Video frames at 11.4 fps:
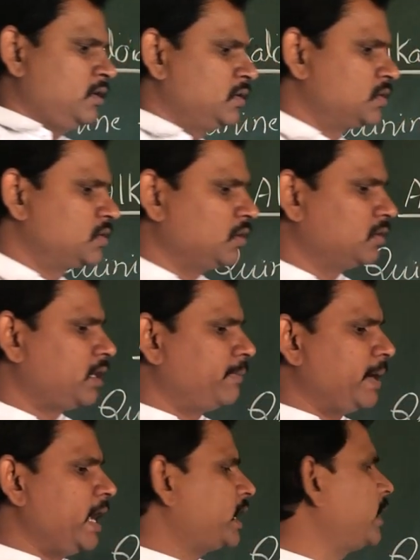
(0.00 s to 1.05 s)
so the
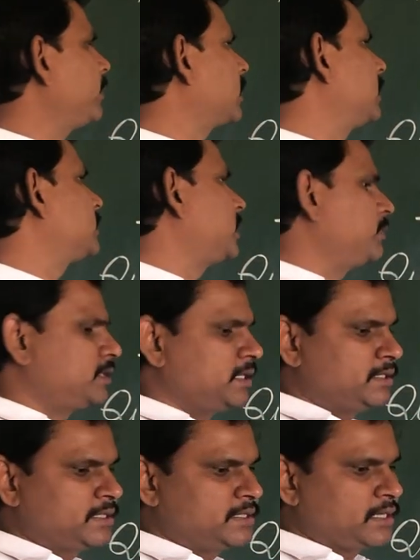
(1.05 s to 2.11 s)
biochemical
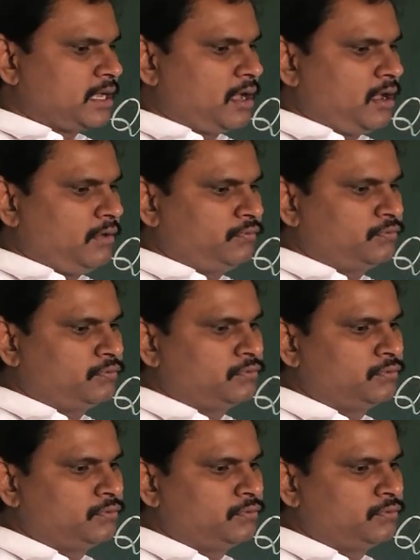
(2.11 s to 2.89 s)
substances of